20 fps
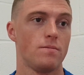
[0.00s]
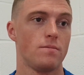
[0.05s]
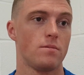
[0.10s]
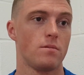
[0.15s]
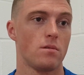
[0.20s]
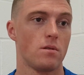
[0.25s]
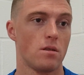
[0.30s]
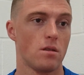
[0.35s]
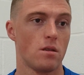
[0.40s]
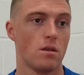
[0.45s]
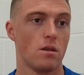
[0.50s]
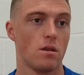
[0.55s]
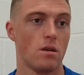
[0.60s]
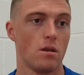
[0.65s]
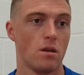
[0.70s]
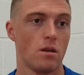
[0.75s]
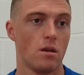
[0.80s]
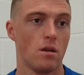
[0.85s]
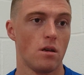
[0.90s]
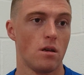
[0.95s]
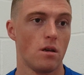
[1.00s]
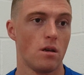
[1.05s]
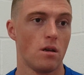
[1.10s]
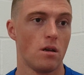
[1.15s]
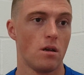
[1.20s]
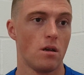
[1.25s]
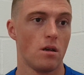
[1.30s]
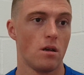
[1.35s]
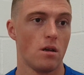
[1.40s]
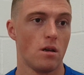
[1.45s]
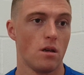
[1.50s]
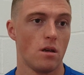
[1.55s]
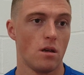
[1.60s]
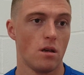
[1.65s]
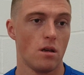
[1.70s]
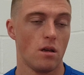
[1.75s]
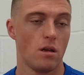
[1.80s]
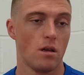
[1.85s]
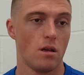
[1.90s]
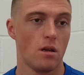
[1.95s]
Hoping to keep your place after last week, then were
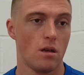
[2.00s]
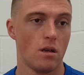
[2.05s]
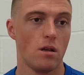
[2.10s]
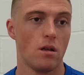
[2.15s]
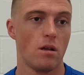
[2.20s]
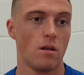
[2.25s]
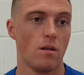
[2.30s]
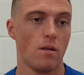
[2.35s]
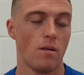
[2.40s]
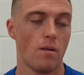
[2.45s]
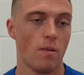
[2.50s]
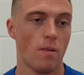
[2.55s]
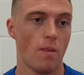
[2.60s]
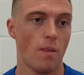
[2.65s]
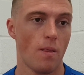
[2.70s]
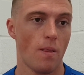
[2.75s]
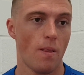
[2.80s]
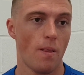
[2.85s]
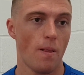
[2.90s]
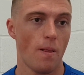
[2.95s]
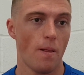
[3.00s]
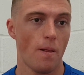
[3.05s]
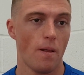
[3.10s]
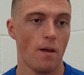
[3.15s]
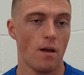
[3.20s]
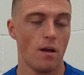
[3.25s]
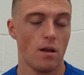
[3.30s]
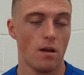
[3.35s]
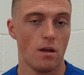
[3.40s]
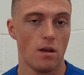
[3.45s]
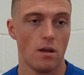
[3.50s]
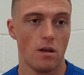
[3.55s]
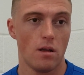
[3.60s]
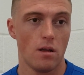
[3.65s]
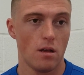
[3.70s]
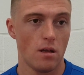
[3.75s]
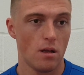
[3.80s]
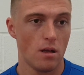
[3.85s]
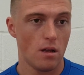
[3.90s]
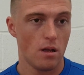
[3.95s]
you, were you pleased with your own uh,
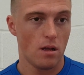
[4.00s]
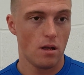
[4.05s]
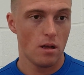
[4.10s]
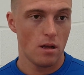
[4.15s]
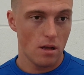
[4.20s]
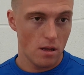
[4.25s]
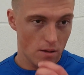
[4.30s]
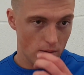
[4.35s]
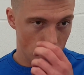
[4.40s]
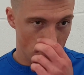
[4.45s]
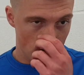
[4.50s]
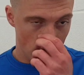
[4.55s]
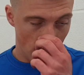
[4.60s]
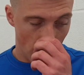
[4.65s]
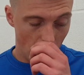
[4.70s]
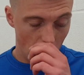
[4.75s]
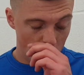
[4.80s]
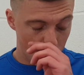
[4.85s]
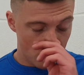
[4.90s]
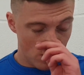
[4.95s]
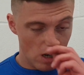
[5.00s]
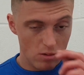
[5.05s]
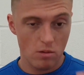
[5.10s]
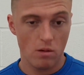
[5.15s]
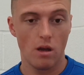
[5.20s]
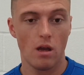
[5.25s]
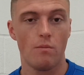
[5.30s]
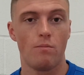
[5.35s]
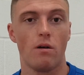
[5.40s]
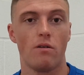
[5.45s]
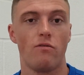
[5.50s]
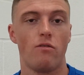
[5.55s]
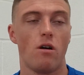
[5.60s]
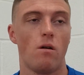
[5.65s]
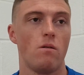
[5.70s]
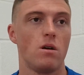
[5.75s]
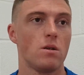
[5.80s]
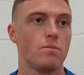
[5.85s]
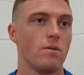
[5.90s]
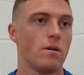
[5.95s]
individual performance in the game? I was pleased with my own
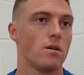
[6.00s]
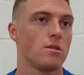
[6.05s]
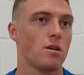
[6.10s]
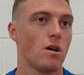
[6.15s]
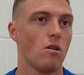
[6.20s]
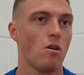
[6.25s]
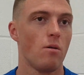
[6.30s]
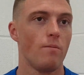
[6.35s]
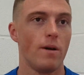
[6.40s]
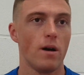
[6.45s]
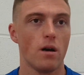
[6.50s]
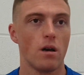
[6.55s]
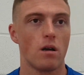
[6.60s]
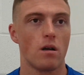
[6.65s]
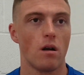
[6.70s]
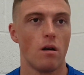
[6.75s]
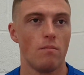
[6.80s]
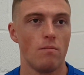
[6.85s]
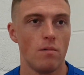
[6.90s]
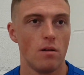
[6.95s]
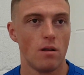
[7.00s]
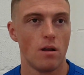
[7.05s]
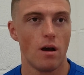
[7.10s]
performance, but there's a lot more to come.